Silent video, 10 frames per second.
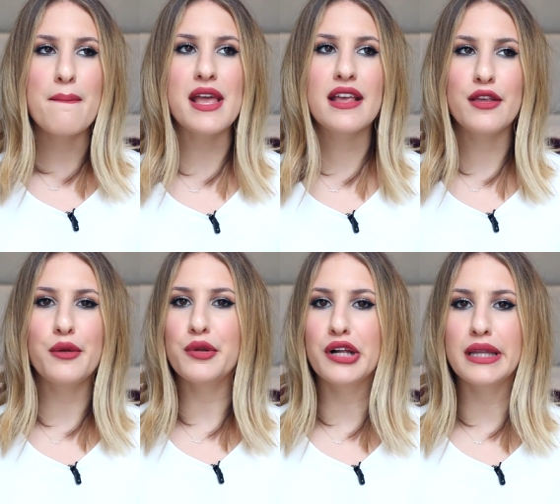make
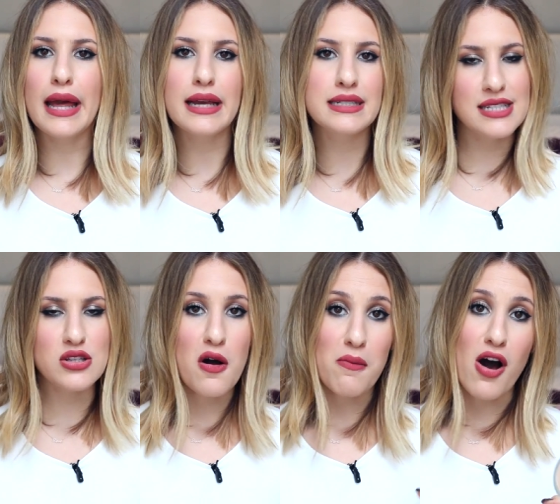you look like a
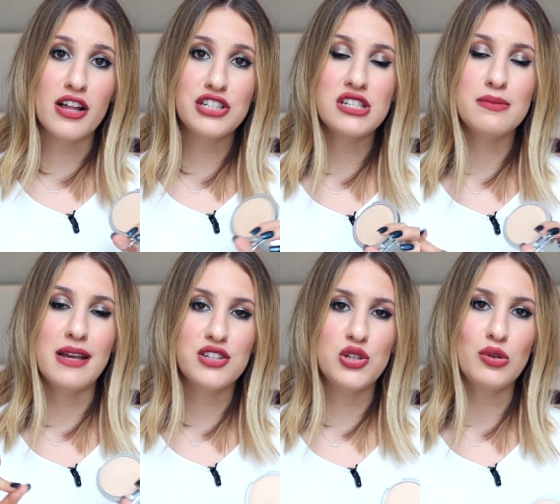disco ball. It just
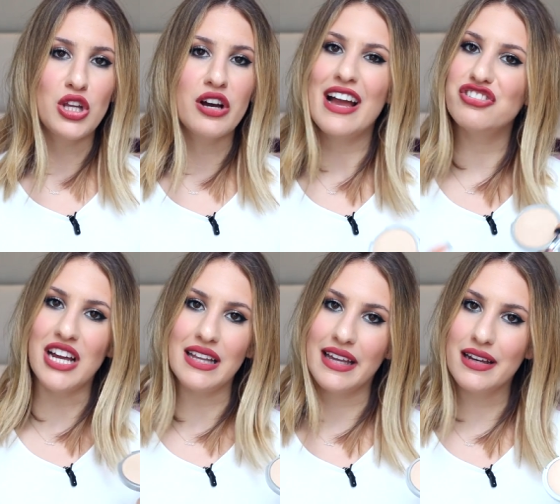makes you look
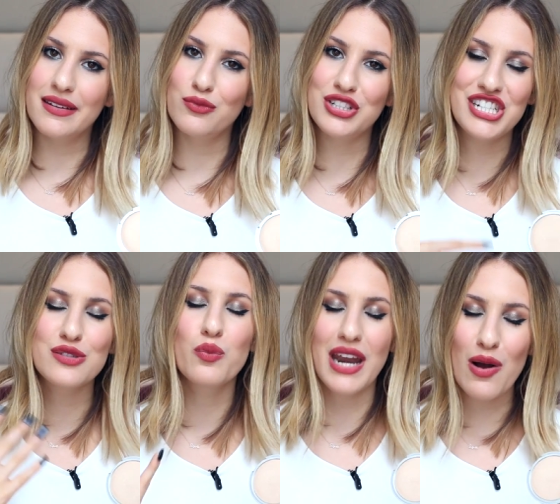angelic, which
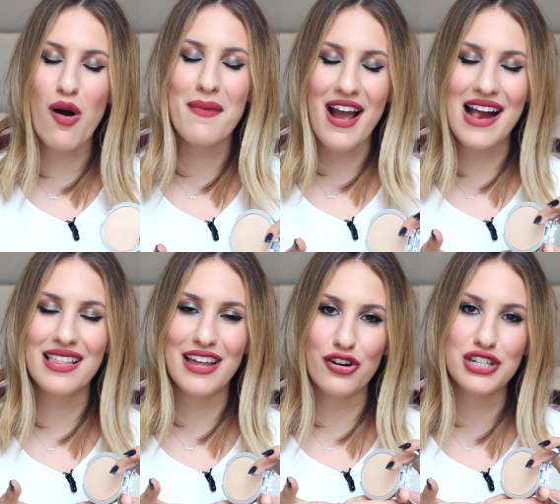is what I want my
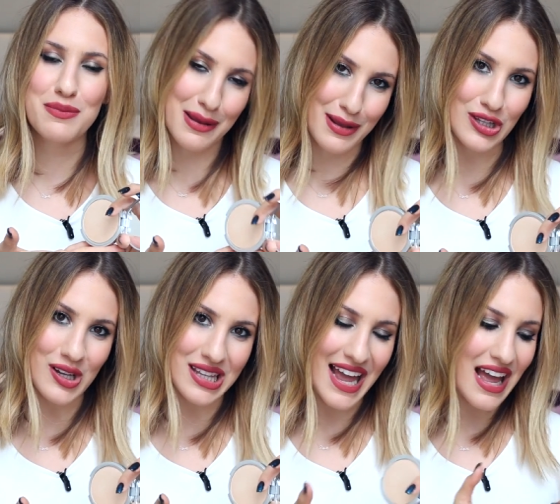highlighter to make me
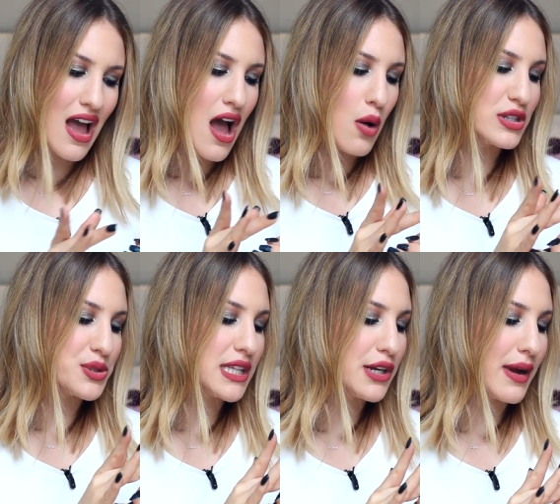look like.
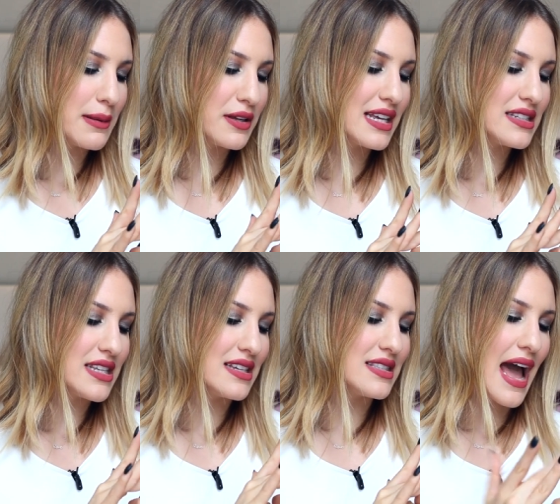What's really great about
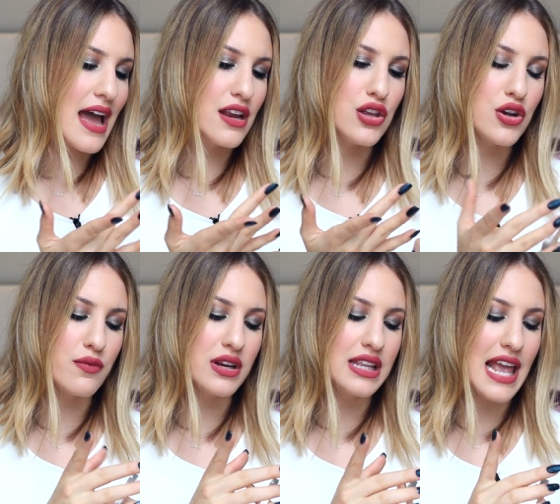this is that
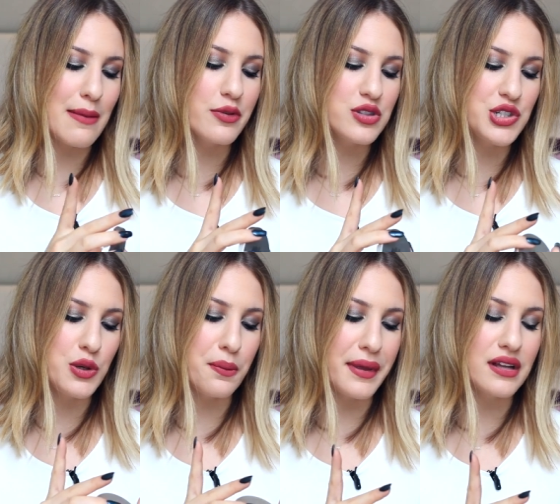you're really able
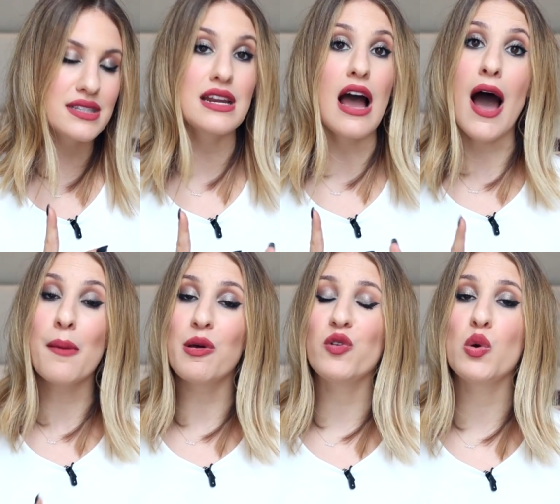to build it
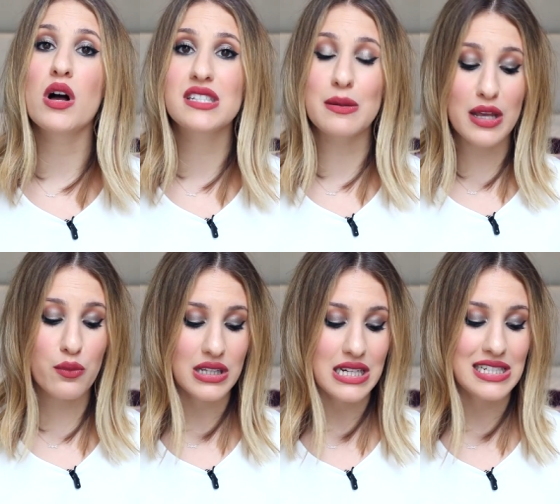up if you want
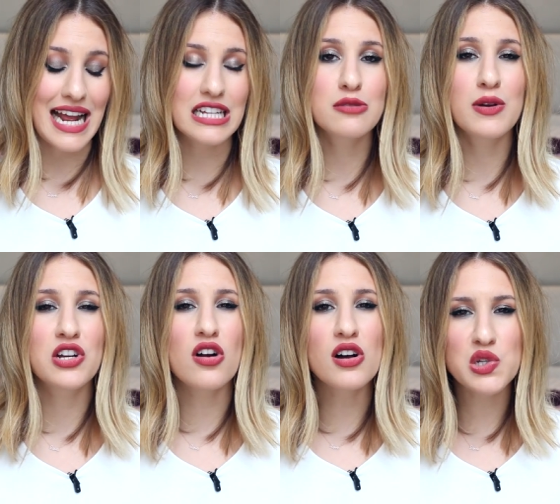something really intense, but
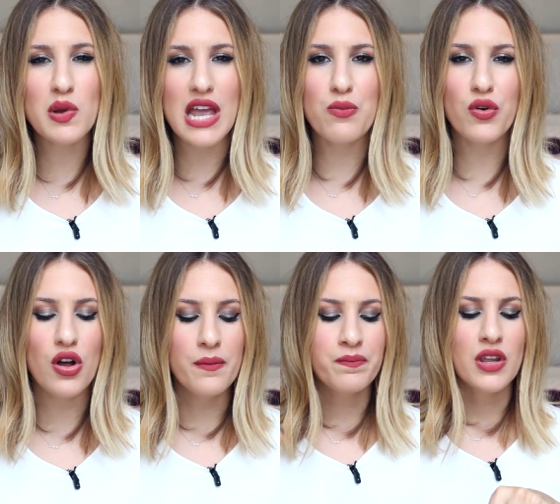you're also
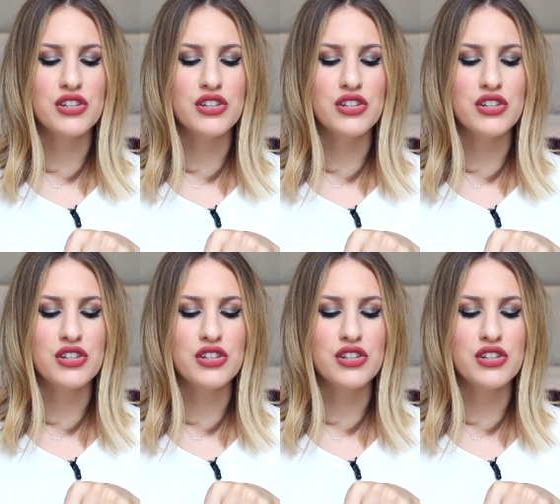able